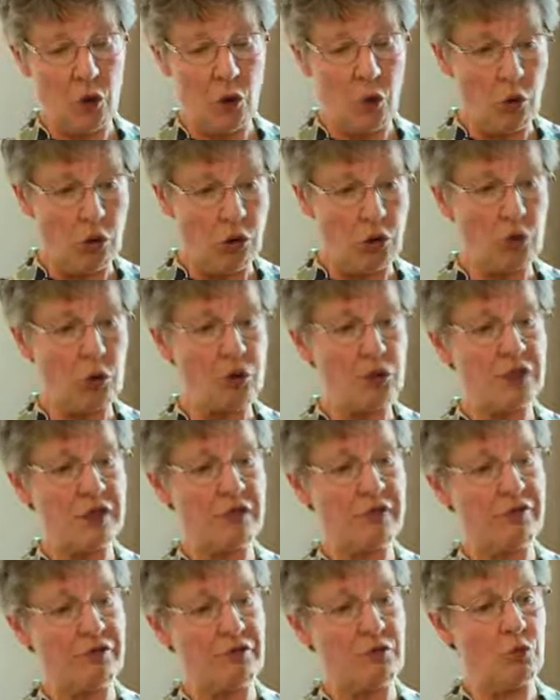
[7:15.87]
all those
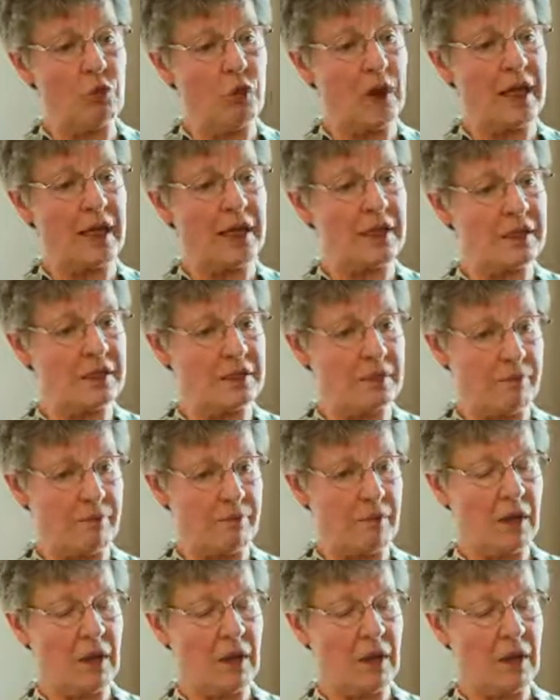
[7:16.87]
different ways,